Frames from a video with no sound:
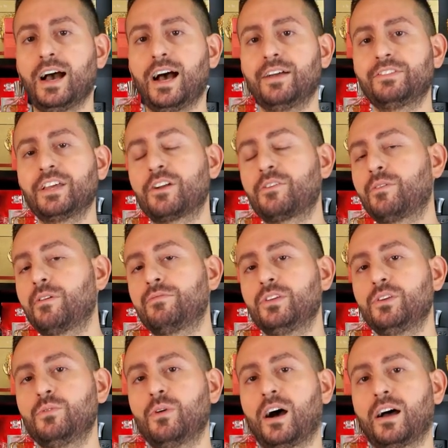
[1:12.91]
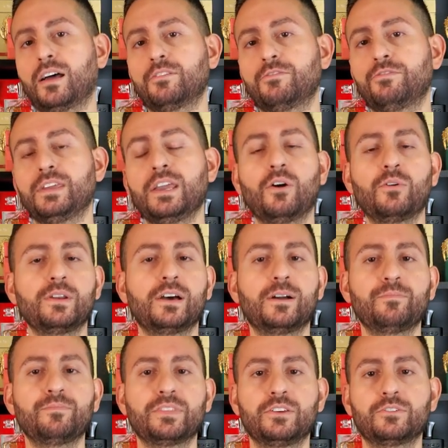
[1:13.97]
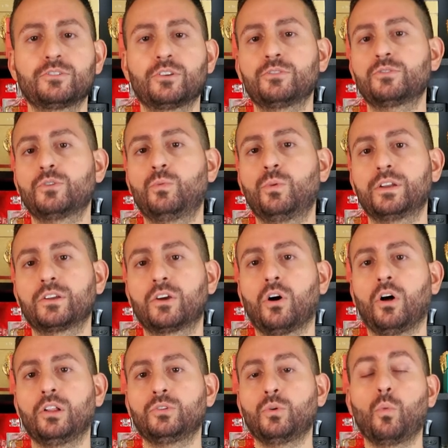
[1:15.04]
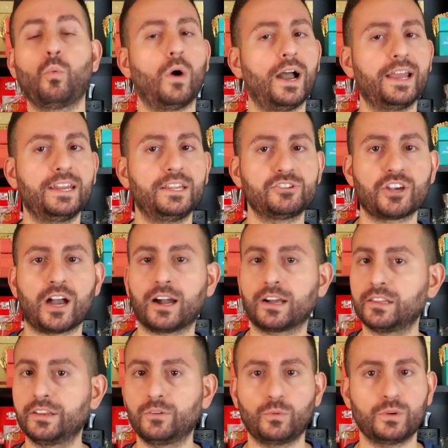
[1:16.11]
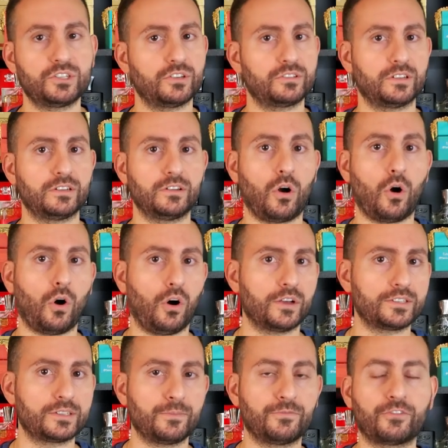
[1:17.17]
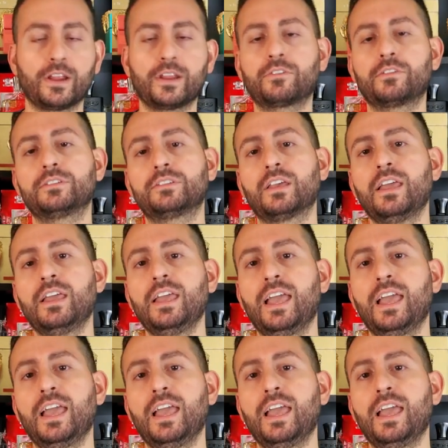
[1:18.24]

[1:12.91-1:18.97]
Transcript: I've done a review on Fiona. There's also one called Wine and Chocolate, which is an awesome fragrance.